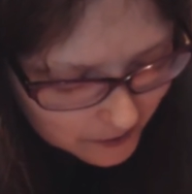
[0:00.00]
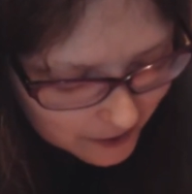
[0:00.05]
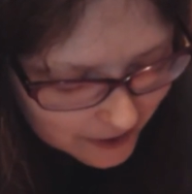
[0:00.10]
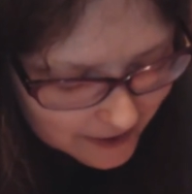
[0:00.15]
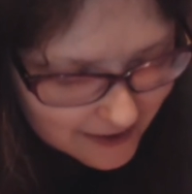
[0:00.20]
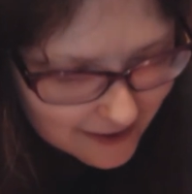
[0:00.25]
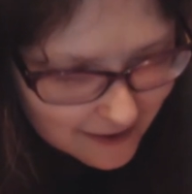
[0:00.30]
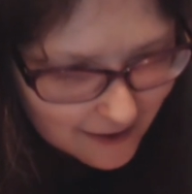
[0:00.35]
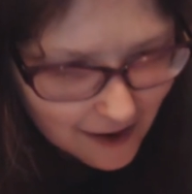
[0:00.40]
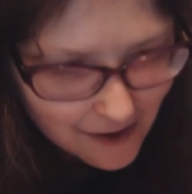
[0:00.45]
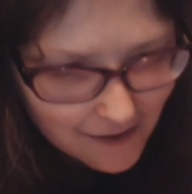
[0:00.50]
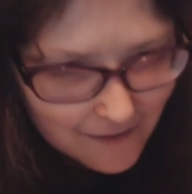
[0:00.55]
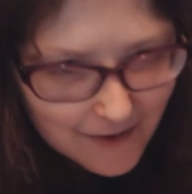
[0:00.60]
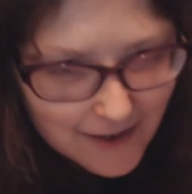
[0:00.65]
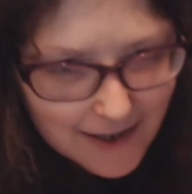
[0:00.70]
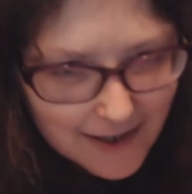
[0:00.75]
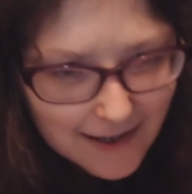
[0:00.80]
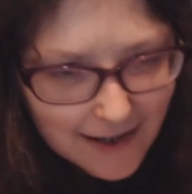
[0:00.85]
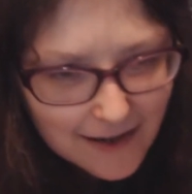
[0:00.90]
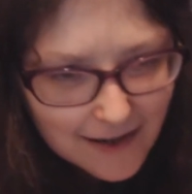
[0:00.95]
he was
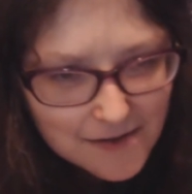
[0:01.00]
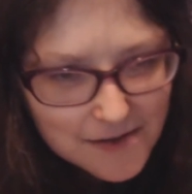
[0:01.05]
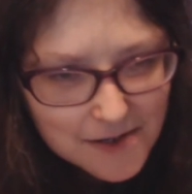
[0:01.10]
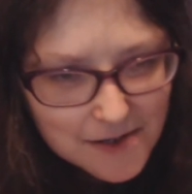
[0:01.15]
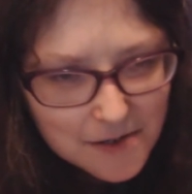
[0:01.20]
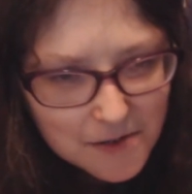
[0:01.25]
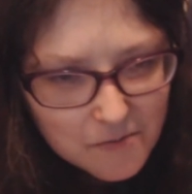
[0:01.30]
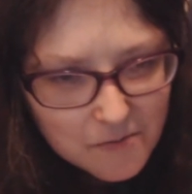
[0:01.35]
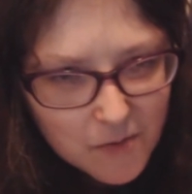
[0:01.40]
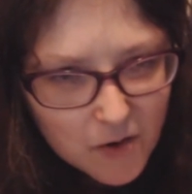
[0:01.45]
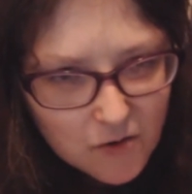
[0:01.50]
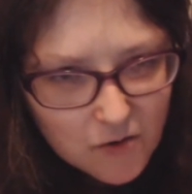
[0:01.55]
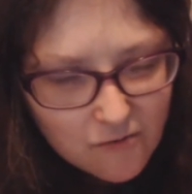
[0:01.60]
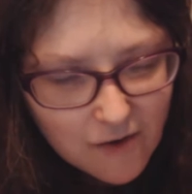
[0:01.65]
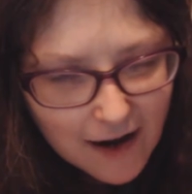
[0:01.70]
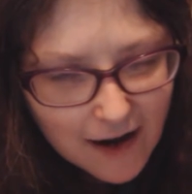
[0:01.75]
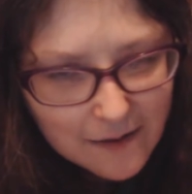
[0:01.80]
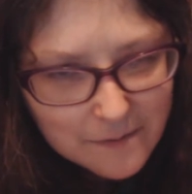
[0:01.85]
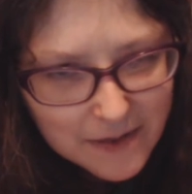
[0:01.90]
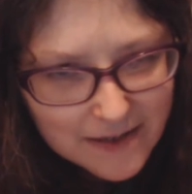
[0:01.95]
obviously going to use more
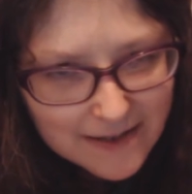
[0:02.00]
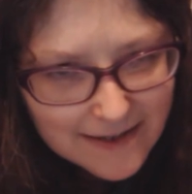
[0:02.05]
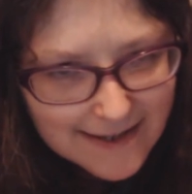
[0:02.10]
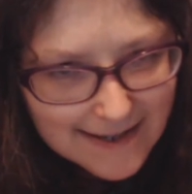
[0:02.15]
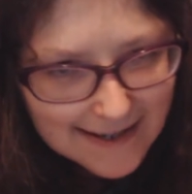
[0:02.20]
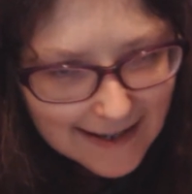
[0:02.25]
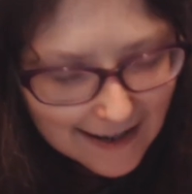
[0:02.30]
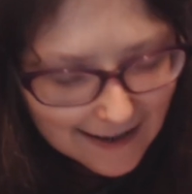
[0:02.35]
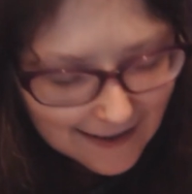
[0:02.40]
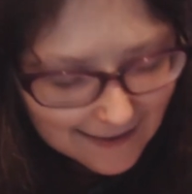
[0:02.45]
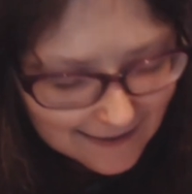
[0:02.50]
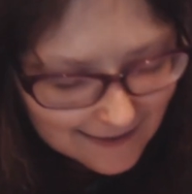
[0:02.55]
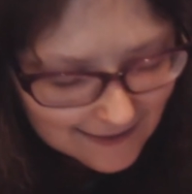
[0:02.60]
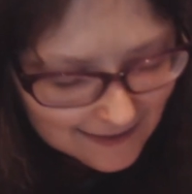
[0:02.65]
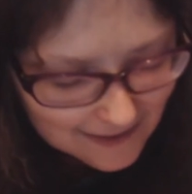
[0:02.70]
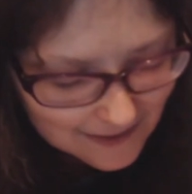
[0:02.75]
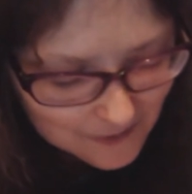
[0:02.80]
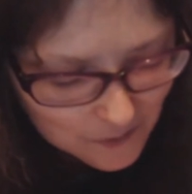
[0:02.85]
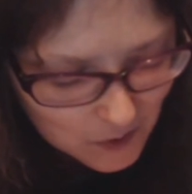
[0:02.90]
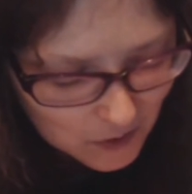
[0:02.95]
rhyming
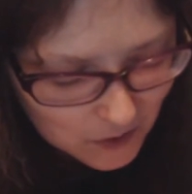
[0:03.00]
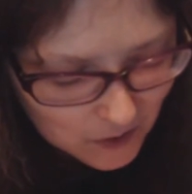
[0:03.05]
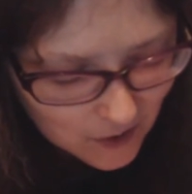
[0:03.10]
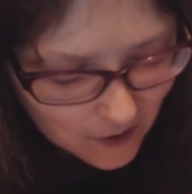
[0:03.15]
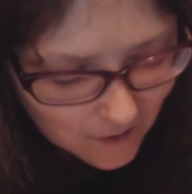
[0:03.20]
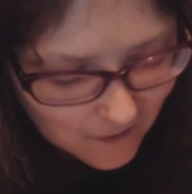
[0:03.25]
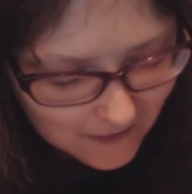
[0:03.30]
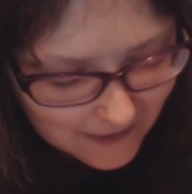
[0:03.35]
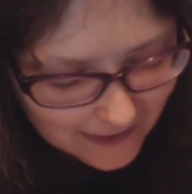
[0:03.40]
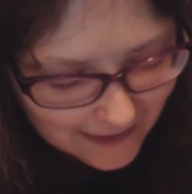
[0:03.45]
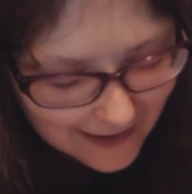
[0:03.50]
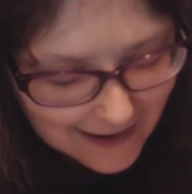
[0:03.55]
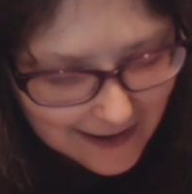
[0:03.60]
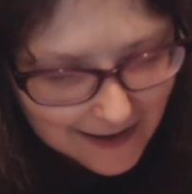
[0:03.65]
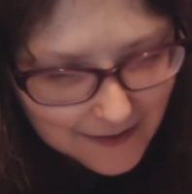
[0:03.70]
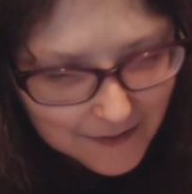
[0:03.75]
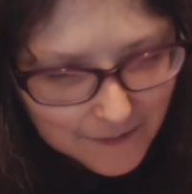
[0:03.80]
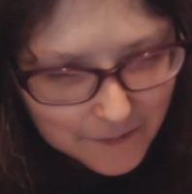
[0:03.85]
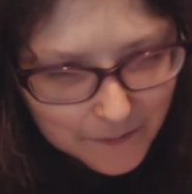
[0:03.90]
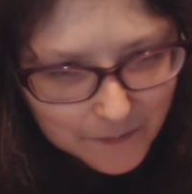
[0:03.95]
slang, more Cockney,